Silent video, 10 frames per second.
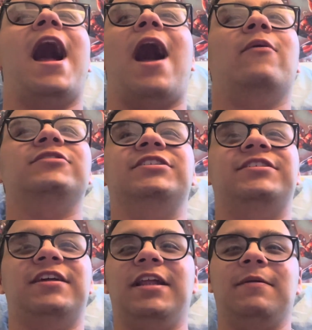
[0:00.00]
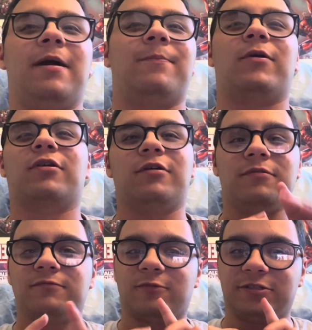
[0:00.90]
I was just sitting eating my burger,
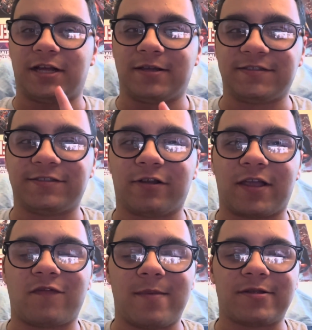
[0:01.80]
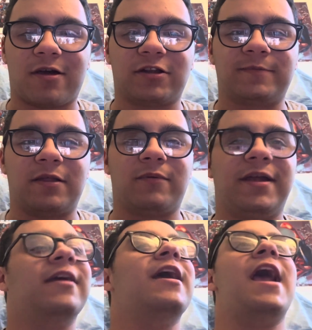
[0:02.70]
which I snuck in from McDonald's, by the
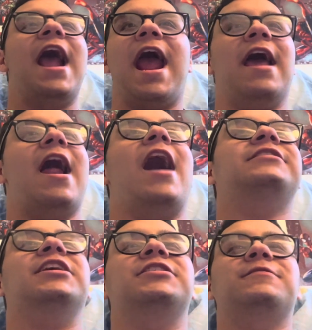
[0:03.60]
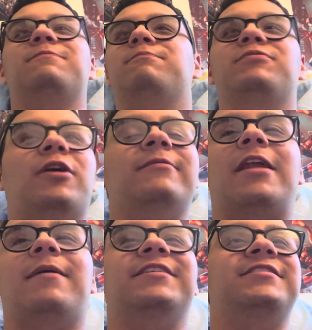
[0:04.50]
way, and I just jumped
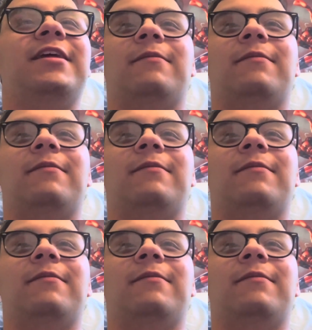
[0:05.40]
out of my seat.